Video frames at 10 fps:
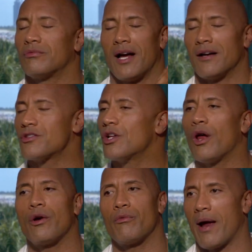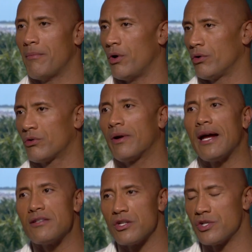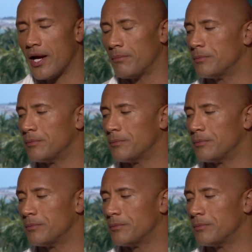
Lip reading: Stallone and Rambo, crazy shape.